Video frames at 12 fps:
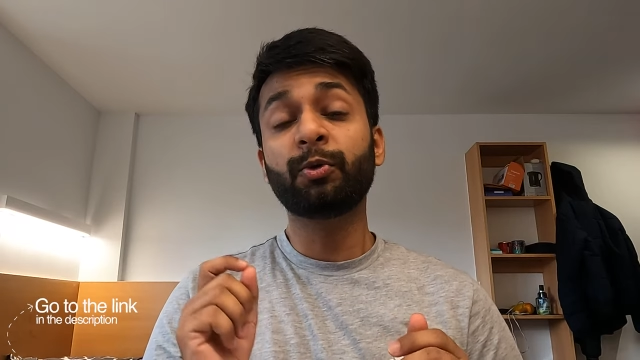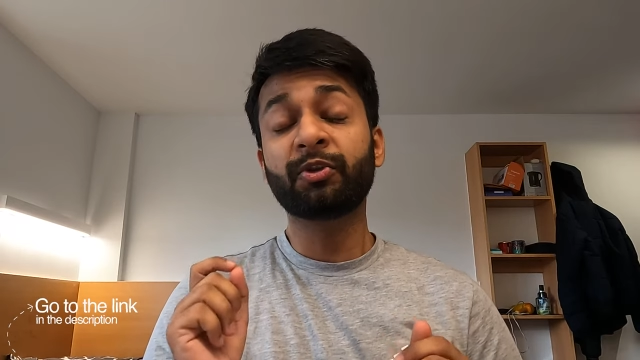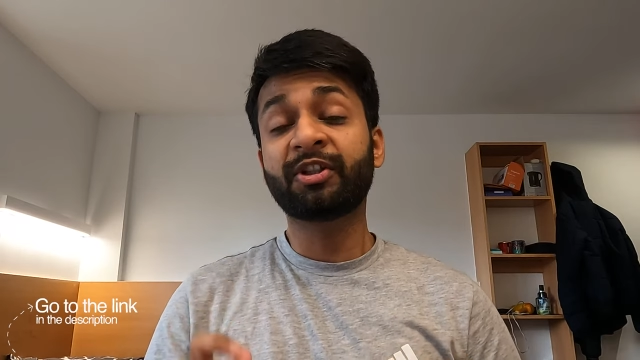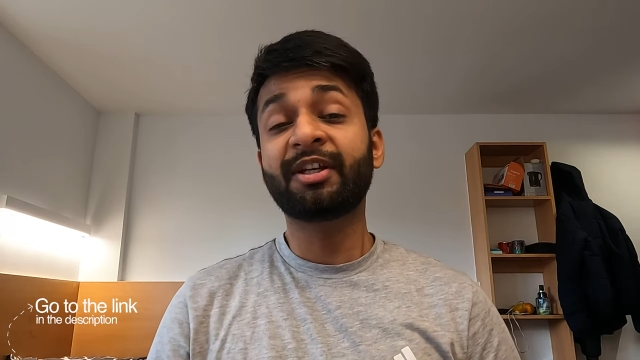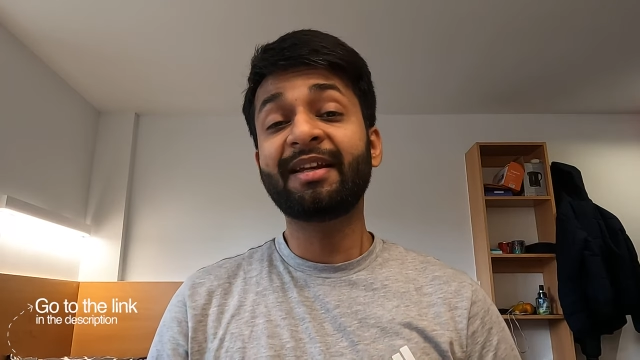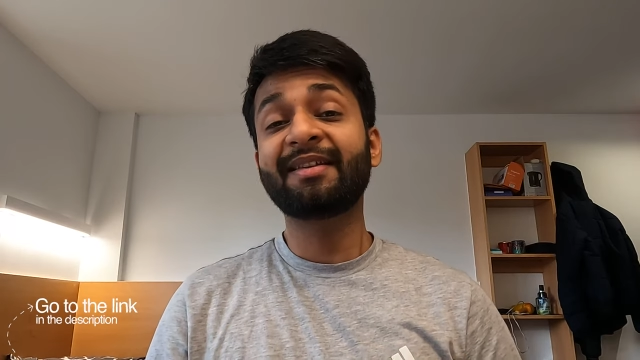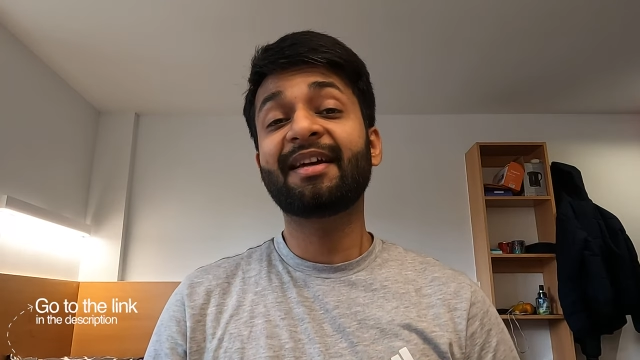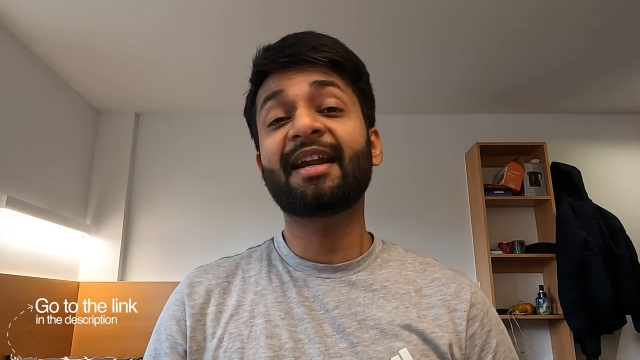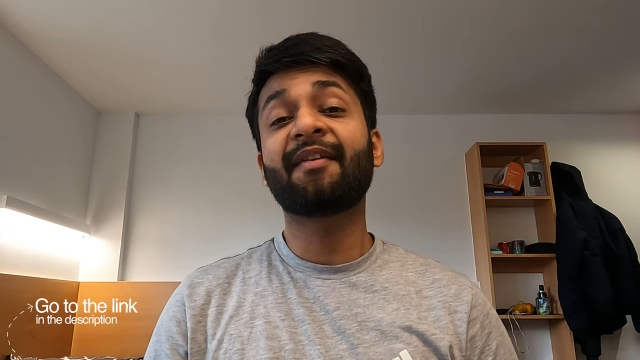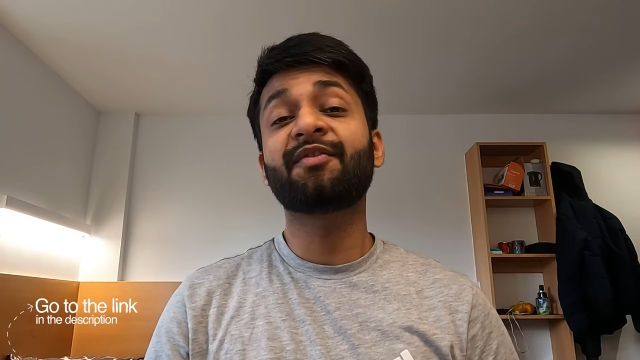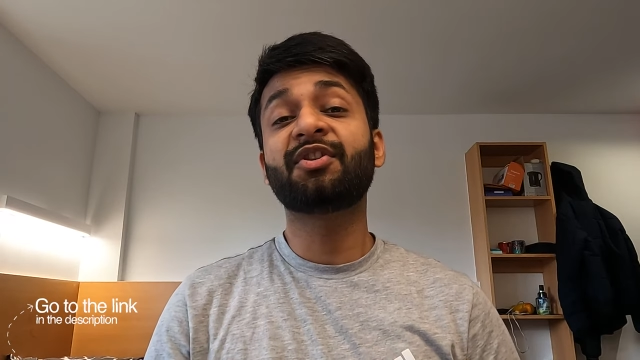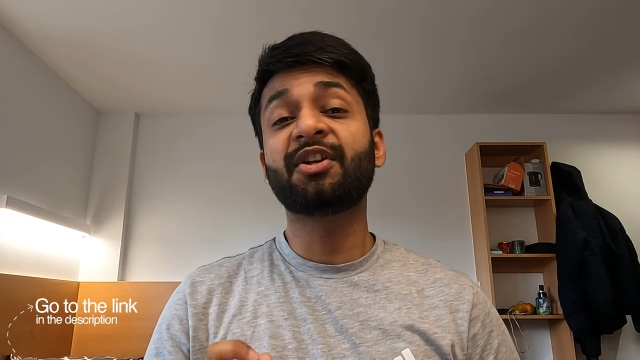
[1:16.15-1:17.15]
to the link that
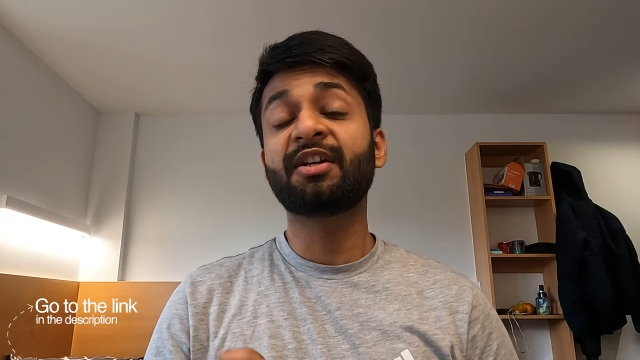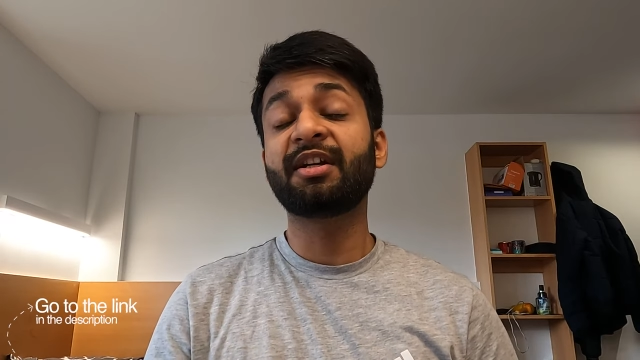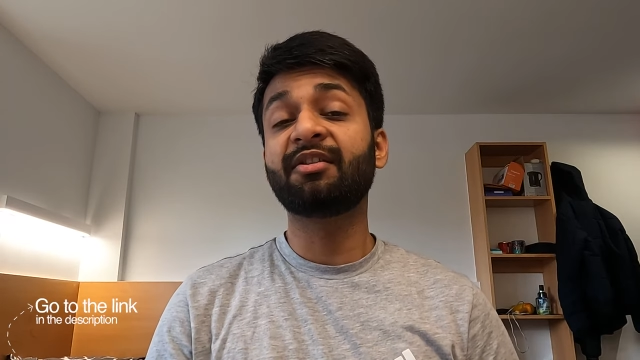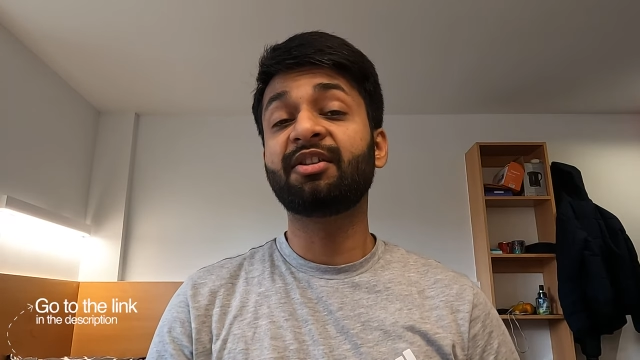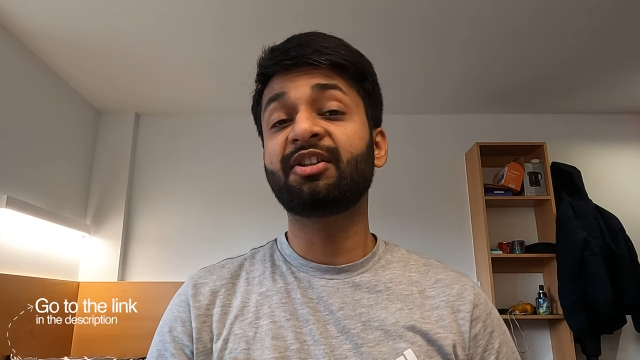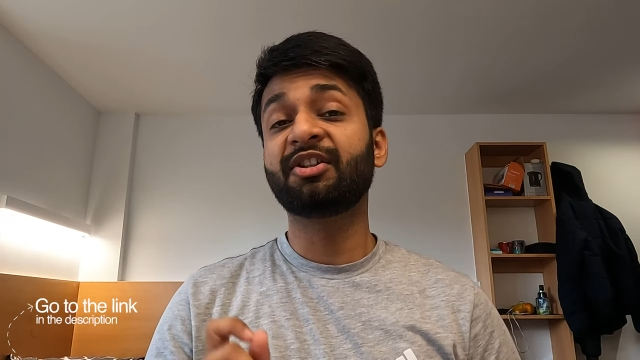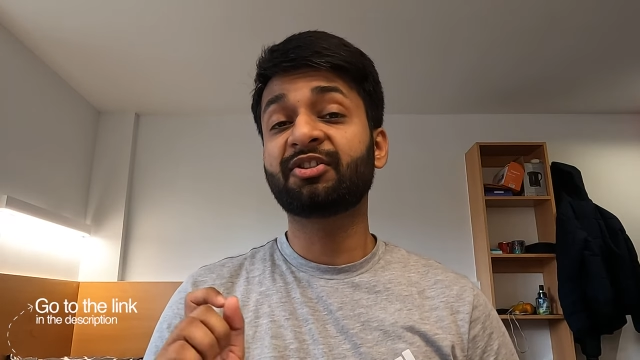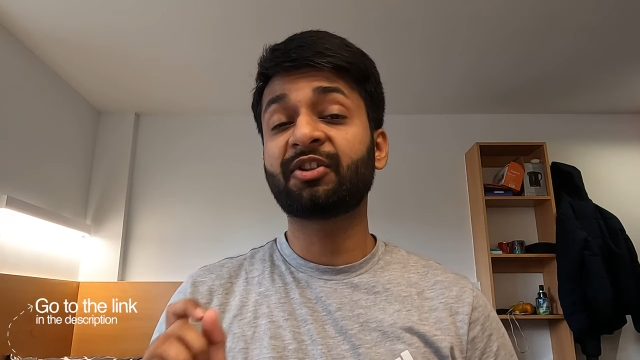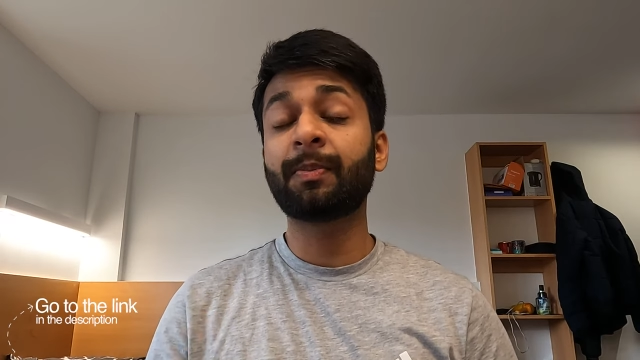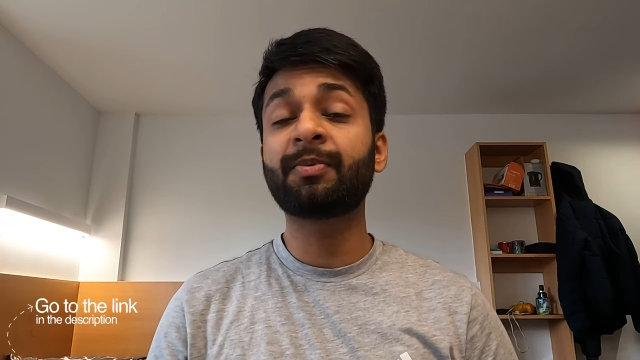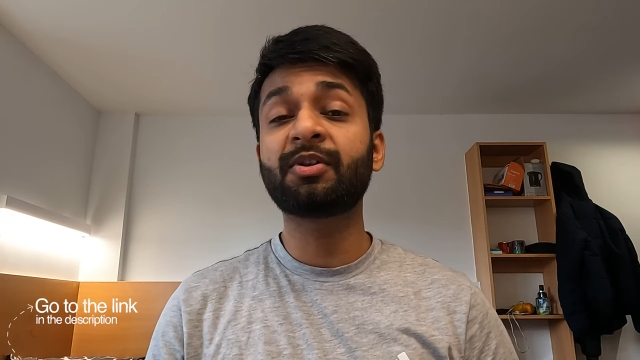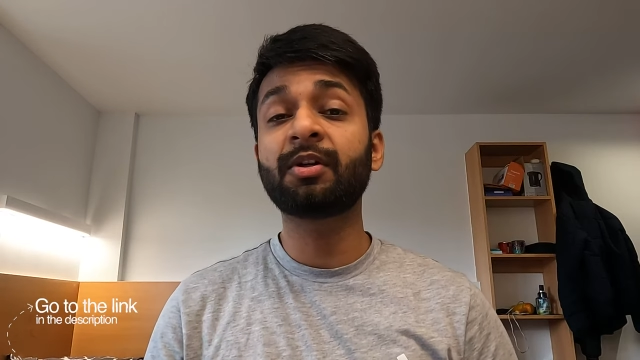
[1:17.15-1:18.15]
I've shared in the
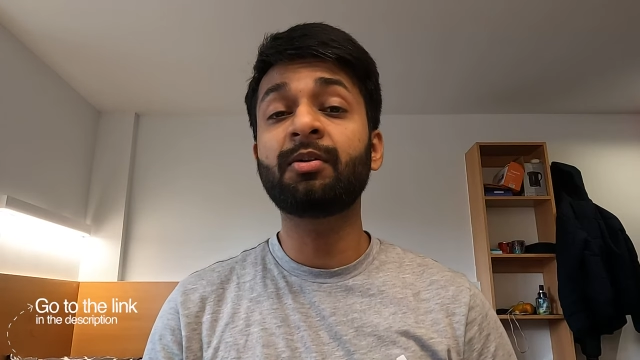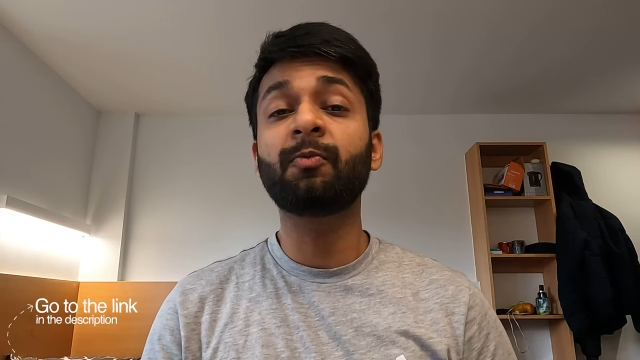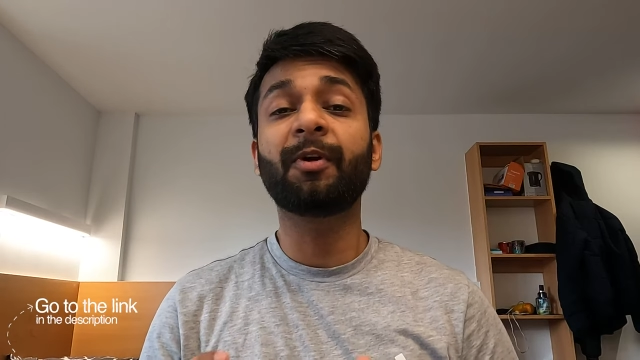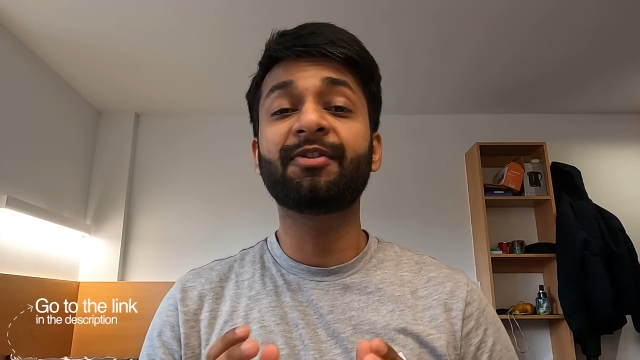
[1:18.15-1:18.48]
description.